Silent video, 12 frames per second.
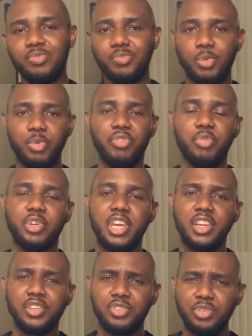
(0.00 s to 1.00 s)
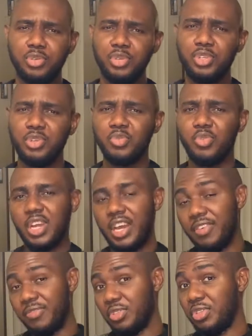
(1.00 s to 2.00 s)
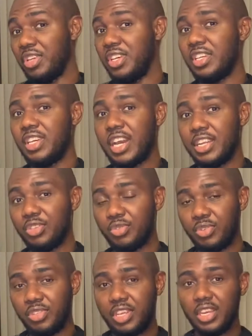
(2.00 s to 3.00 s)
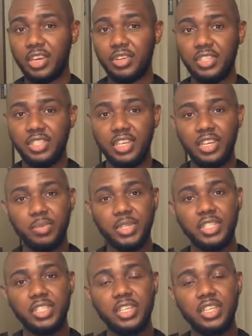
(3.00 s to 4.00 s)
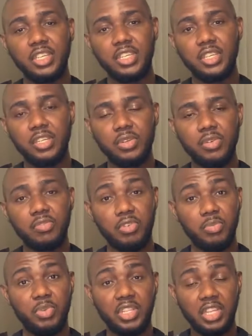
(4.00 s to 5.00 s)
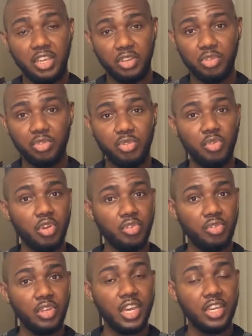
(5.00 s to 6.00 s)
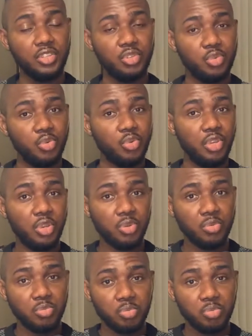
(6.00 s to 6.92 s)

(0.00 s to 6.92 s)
But before we get into what I have for today, I just want to take out this time and say a very big thank you to all you guys who